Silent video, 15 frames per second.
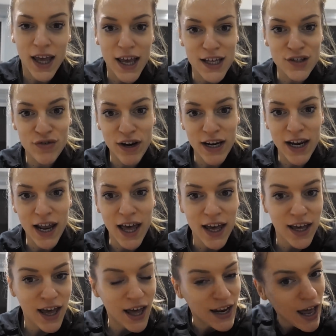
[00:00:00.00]
It's really
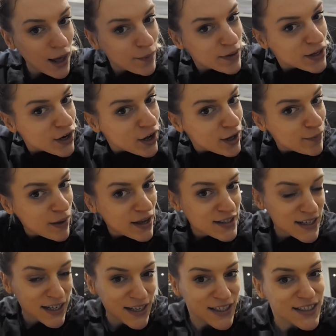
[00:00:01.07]
late, and Abby and I
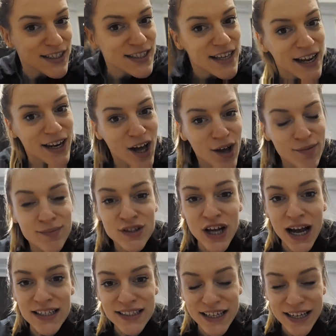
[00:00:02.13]
basically just stayed up
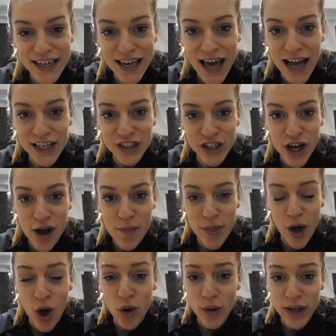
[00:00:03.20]
chatting and catching up
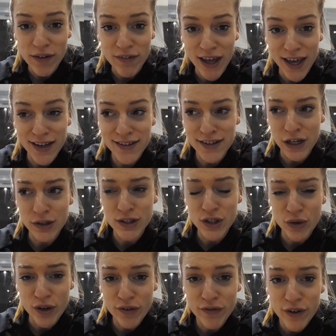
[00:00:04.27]
the whole evening, so
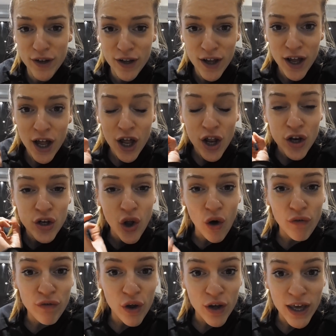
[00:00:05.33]
sorry for
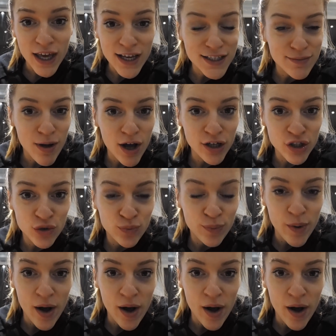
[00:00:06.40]
not vlogging as much,